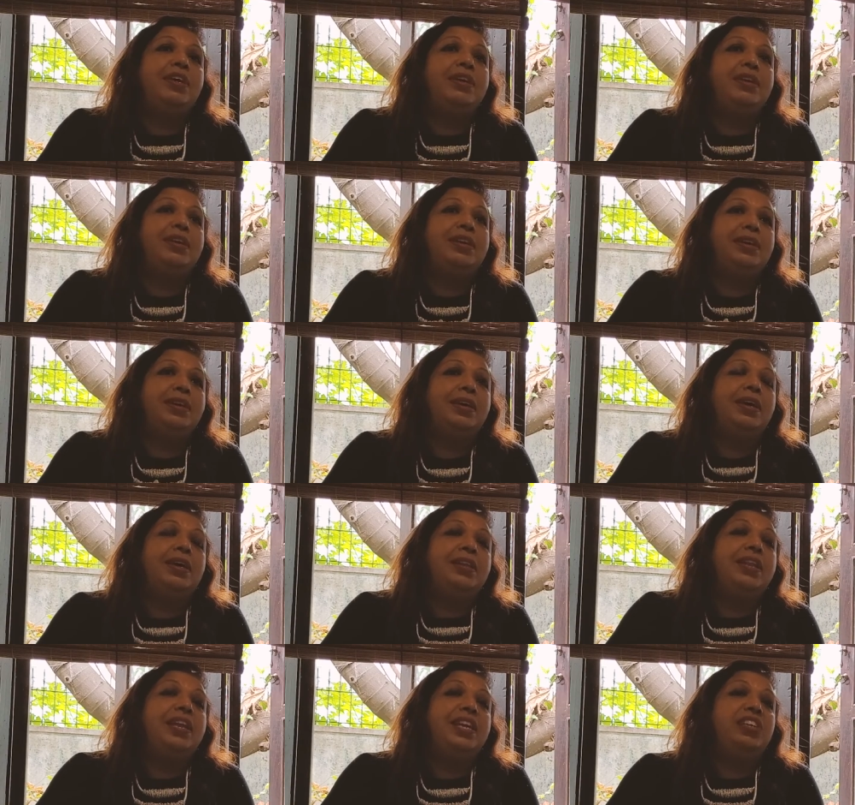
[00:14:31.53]
uh,
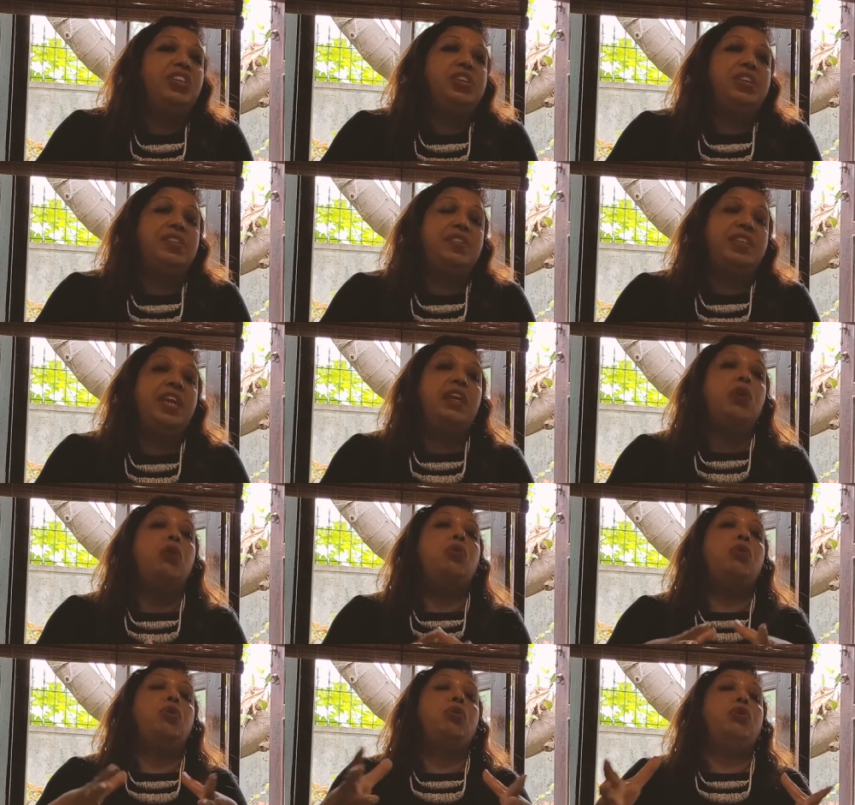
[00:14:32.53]
the lecturers saying, "Oh,
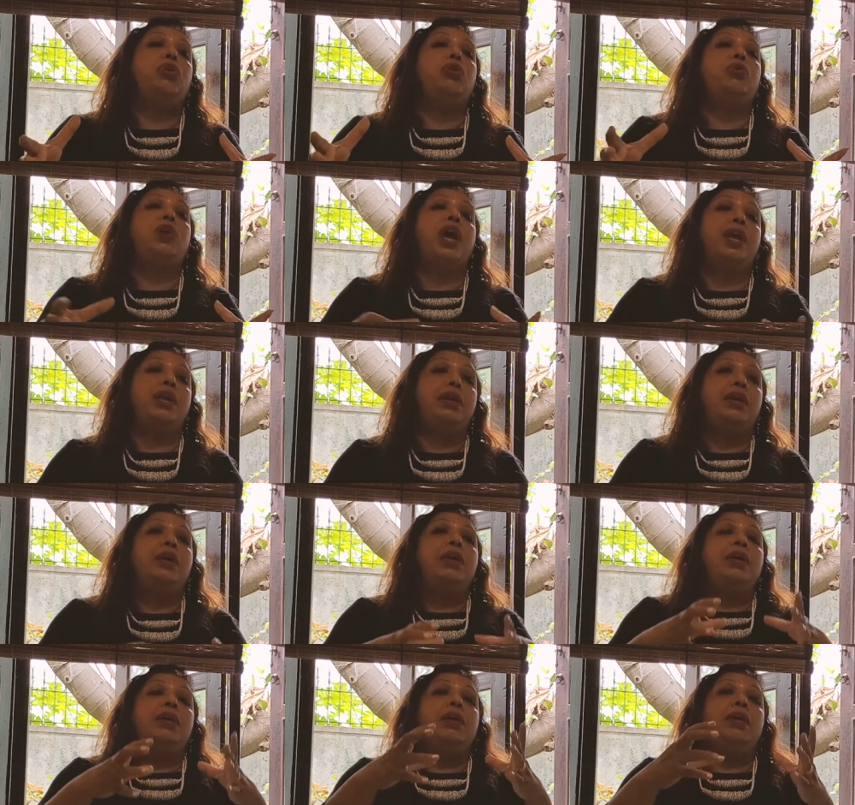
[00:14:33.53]
oh, you can."
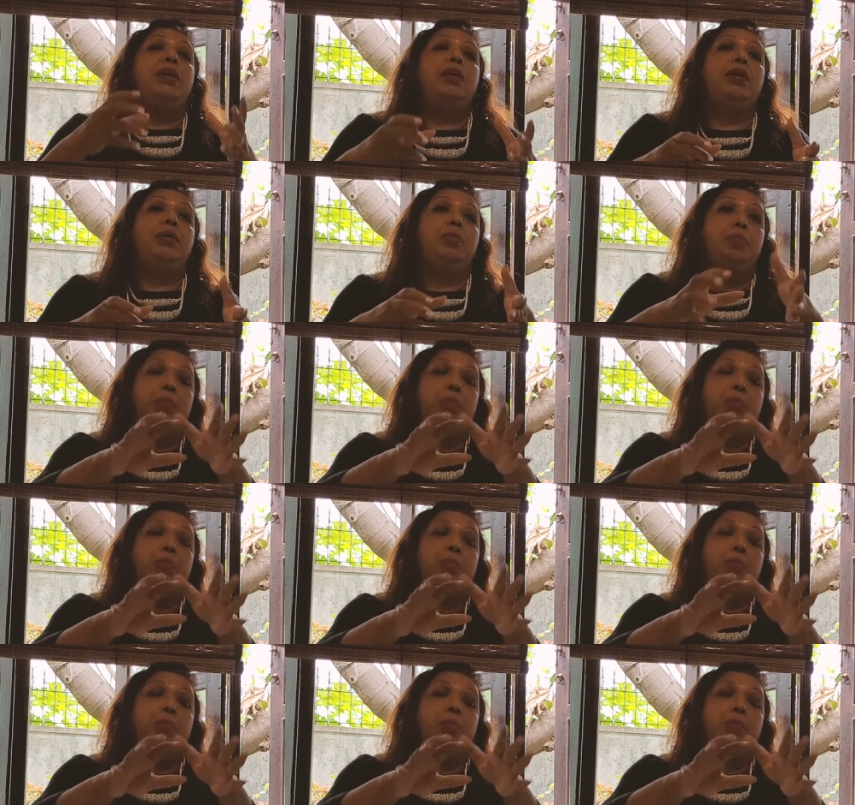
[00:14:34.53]
Uh,